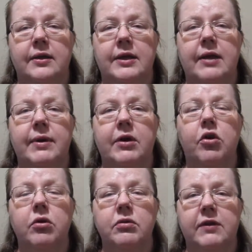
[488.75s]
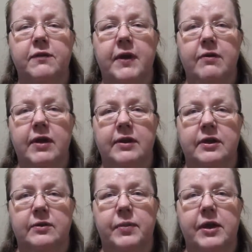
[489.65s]
There were only five
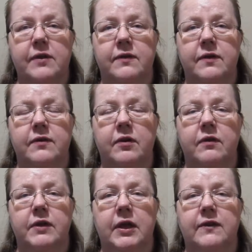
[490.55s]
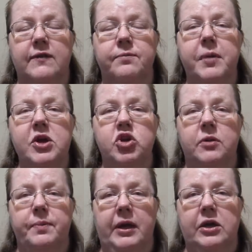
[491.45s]
hundred pieces of that
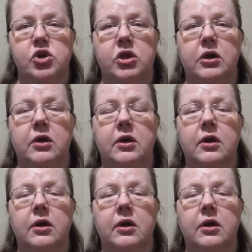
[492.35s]
special packaging